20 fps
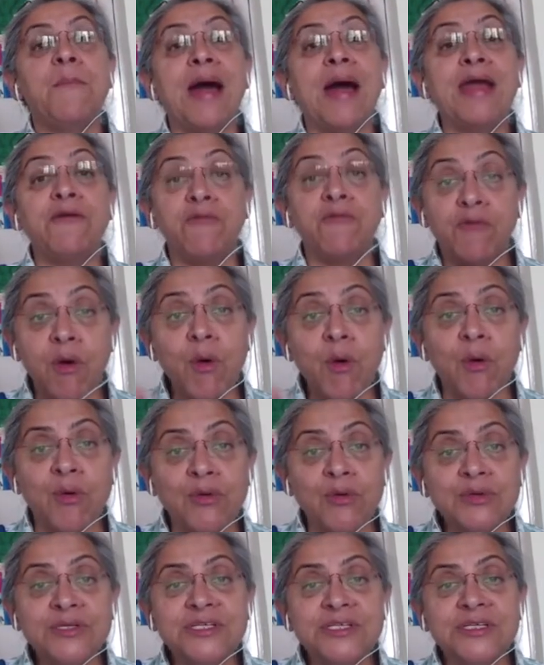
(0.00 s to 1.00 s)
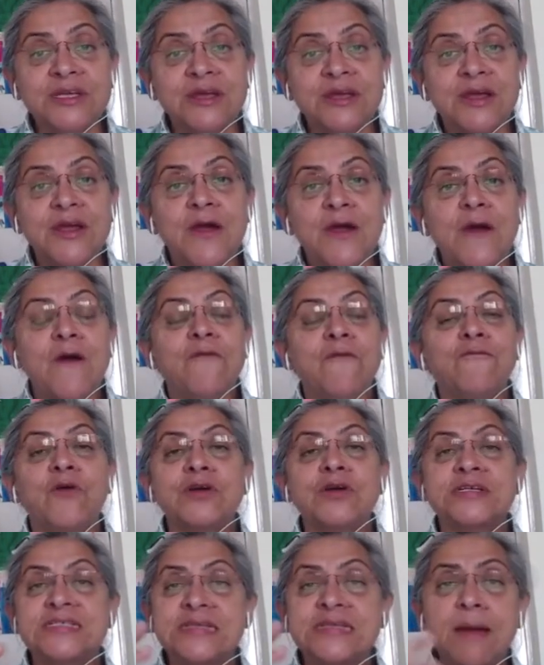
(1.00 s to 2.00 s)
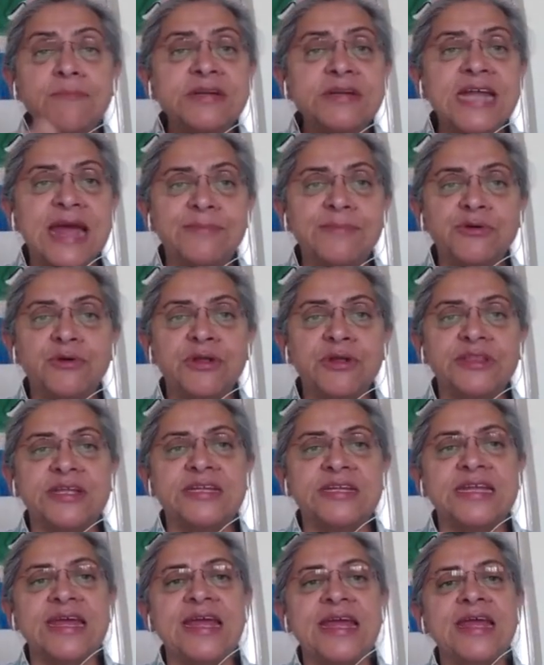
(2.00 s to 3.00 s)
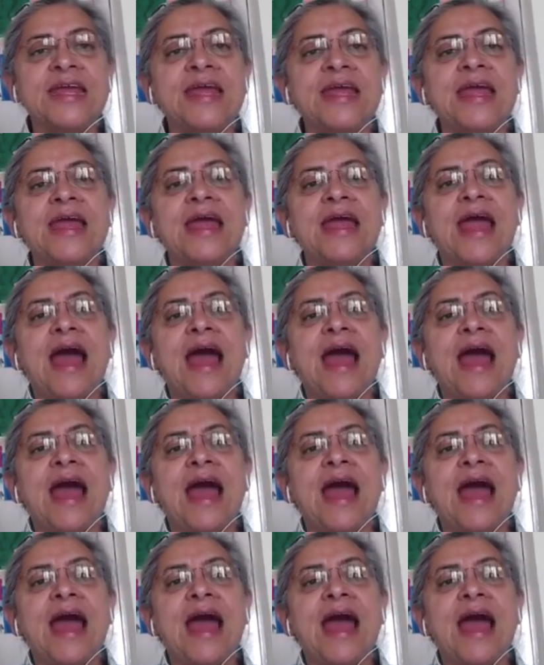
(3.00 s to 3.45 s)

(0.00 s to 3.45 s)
by rows, for some time during the day,